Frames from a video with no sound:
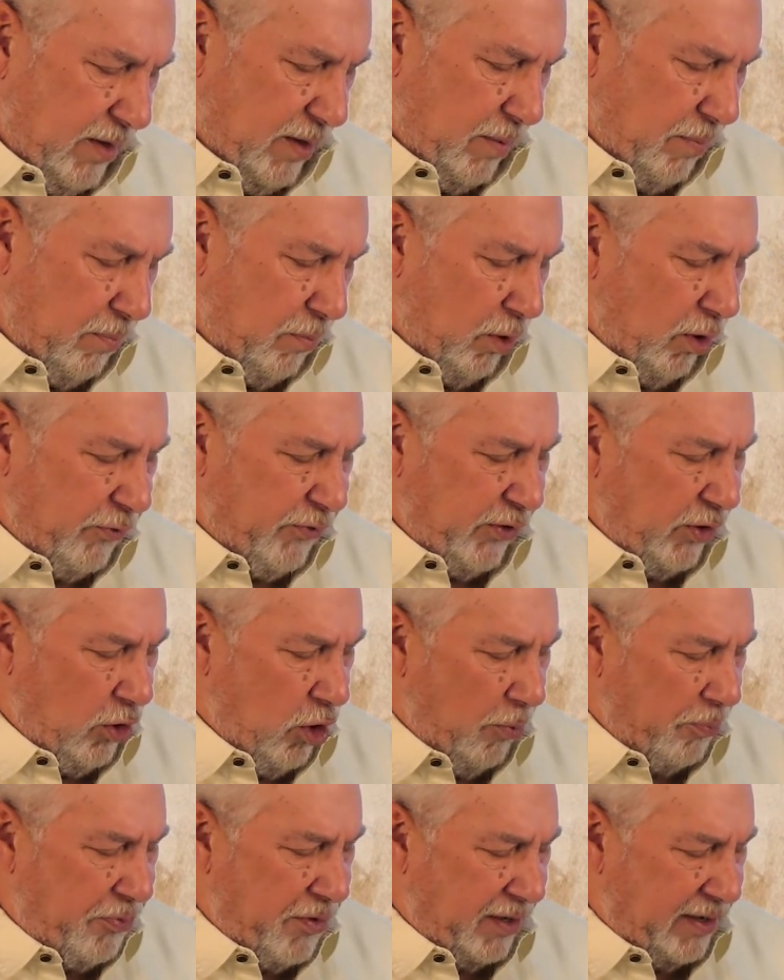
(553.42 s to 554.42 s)
Murphy
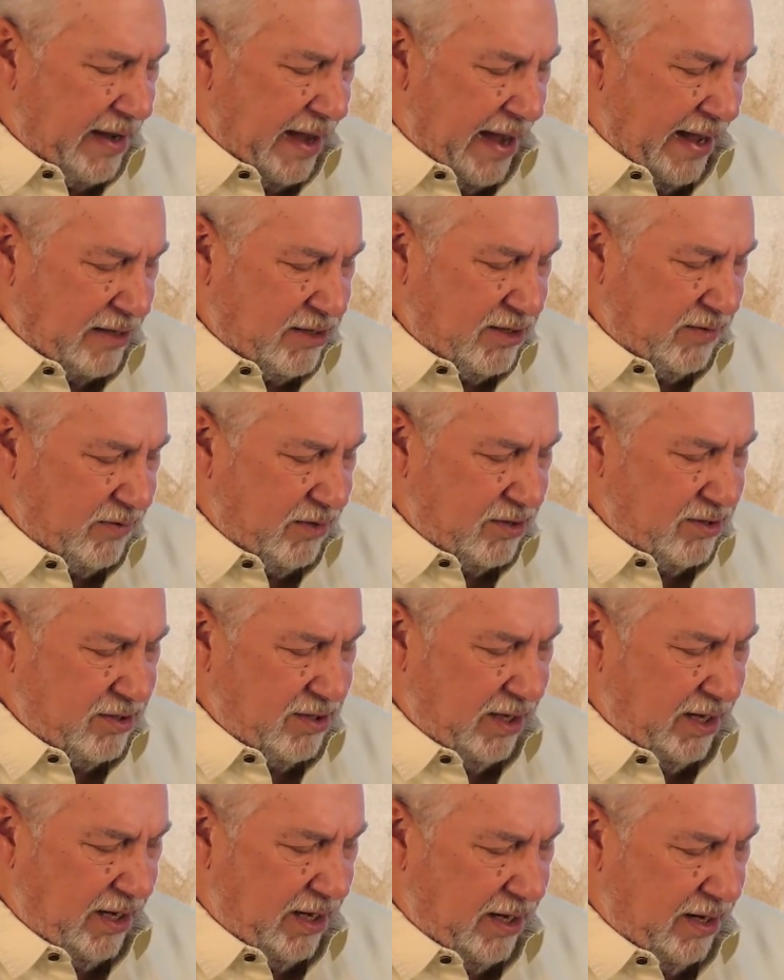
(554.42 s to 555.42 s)
hoped the gods of the
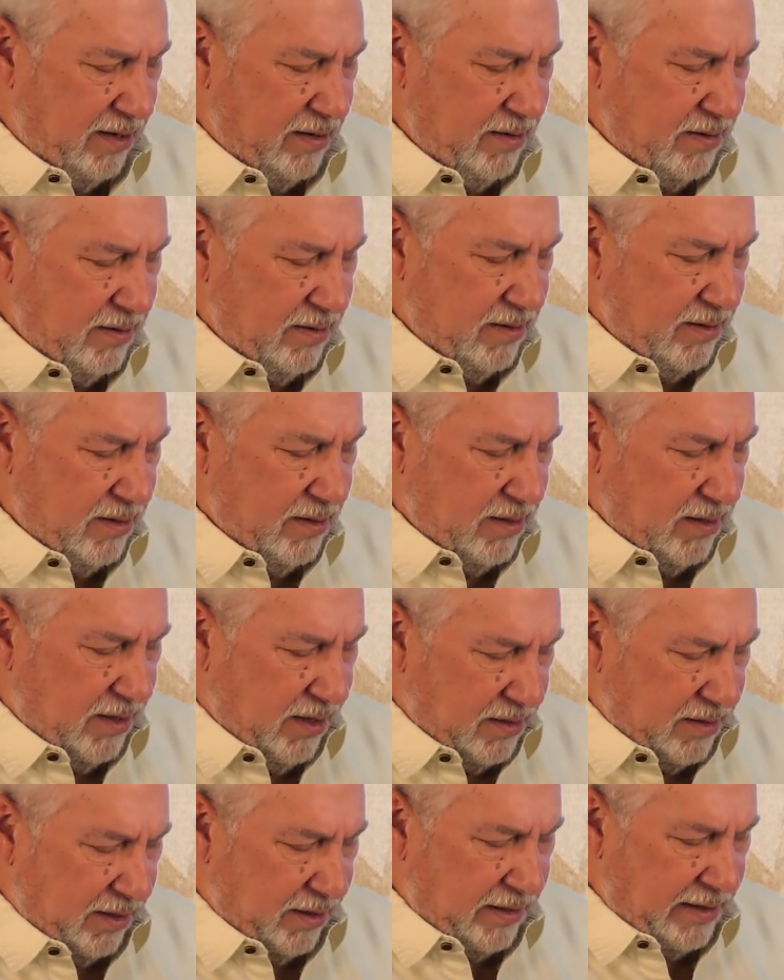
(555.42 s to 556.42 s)
sea
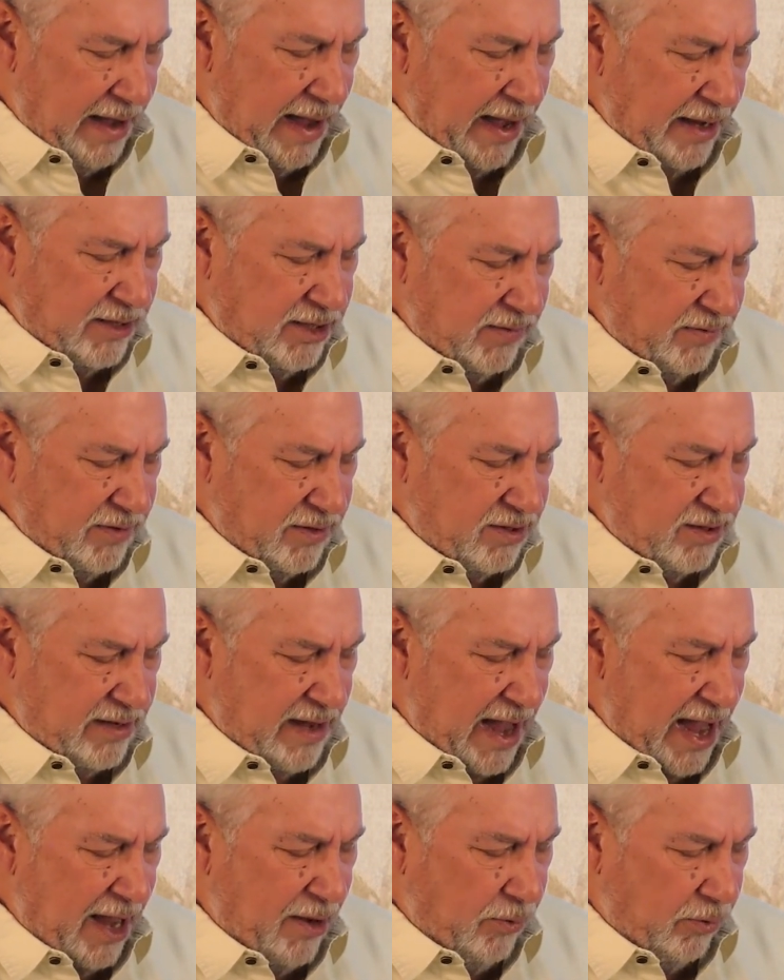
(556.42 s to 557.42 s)
and the gods of the
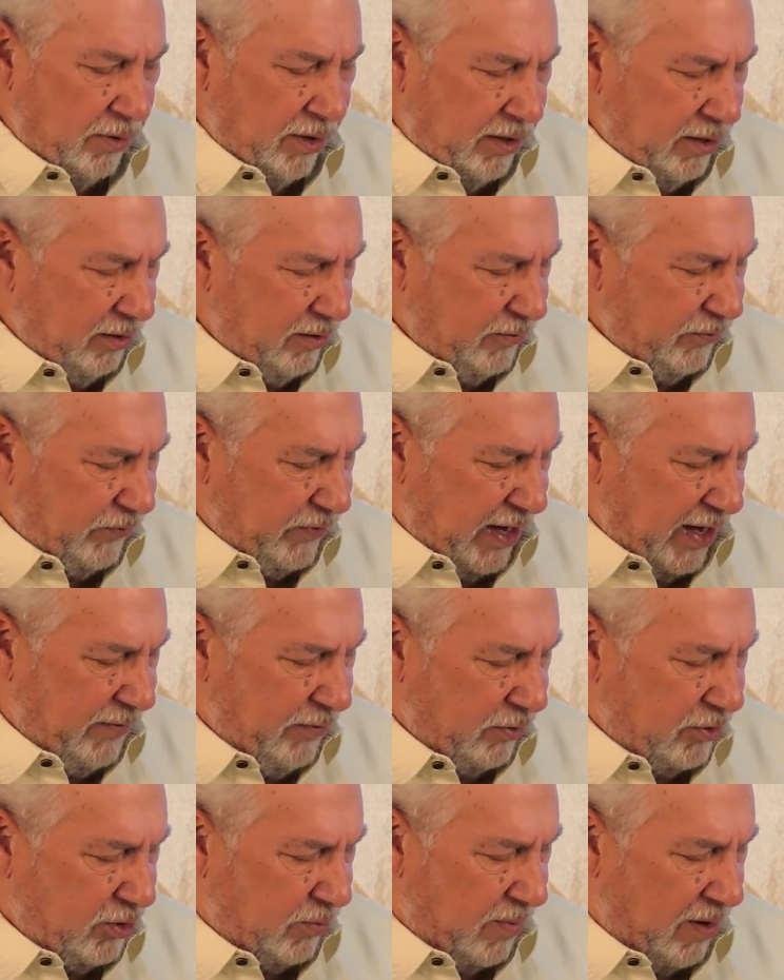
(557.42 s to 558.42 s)
sky were in his
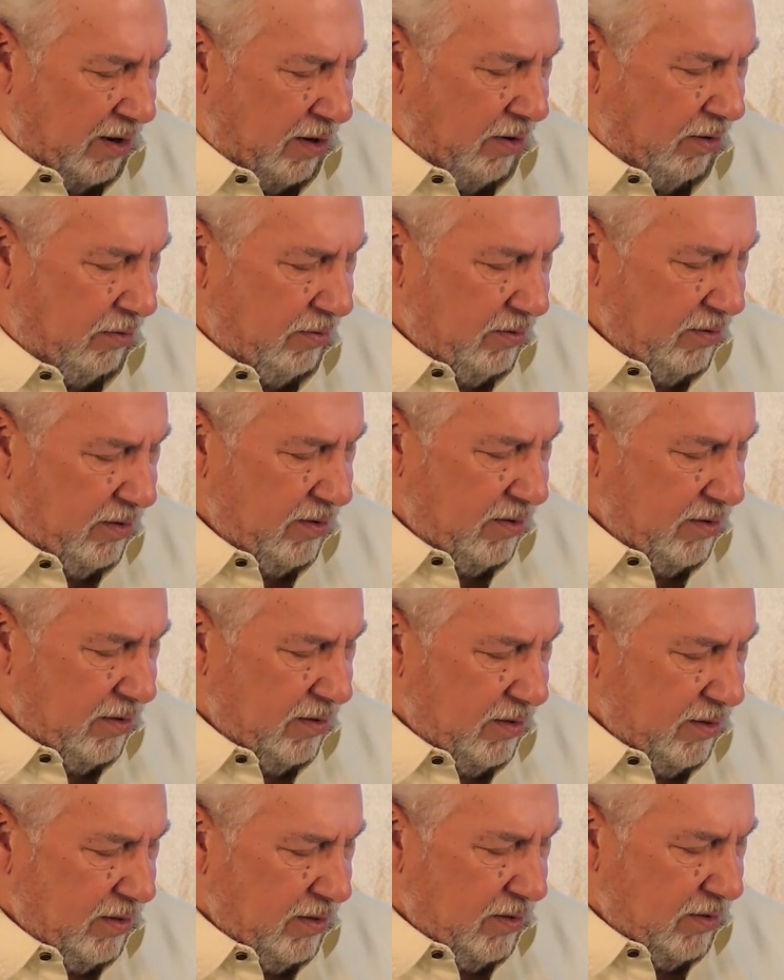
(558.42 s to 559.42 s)
favor tomorrow
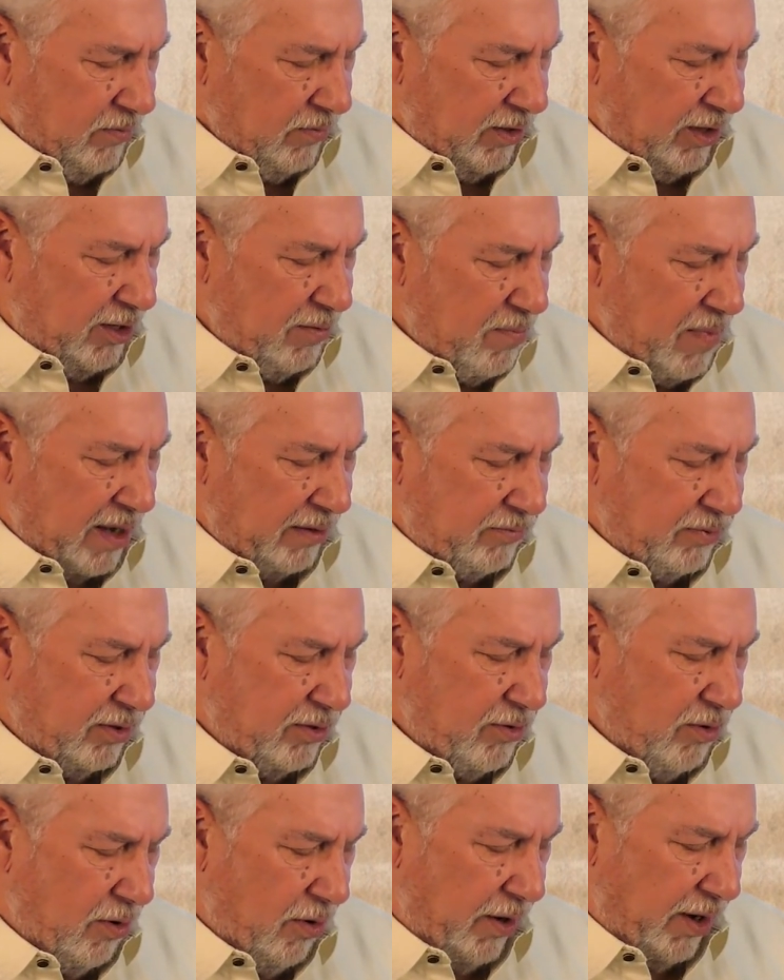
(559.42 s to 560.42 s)
when he met
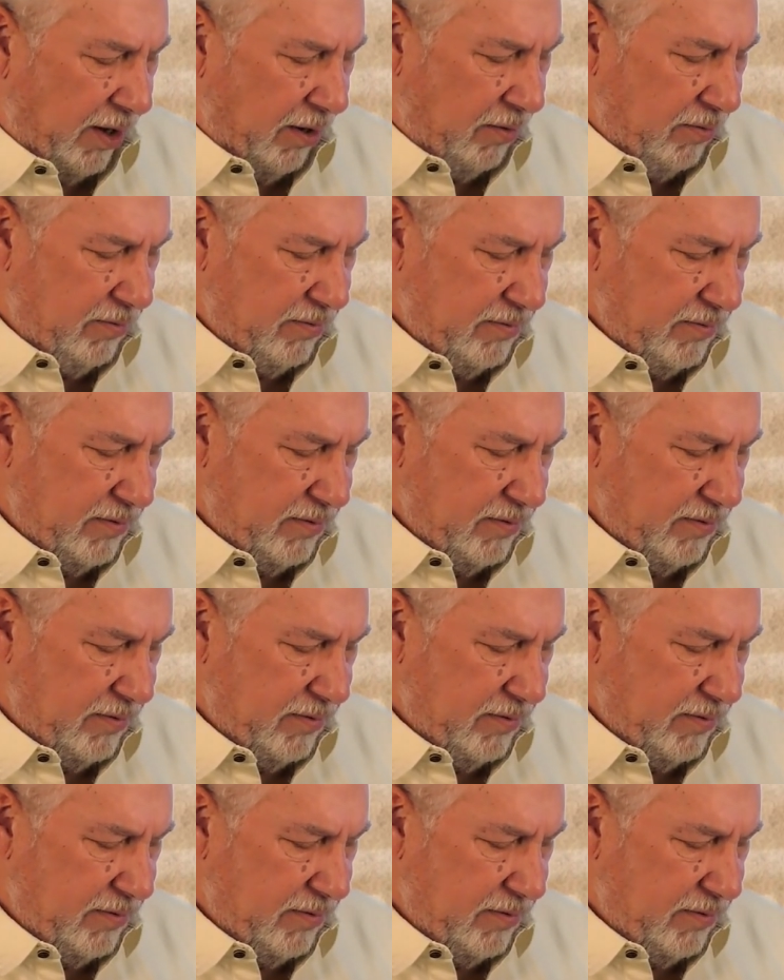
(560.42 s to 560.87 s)
Gregorio.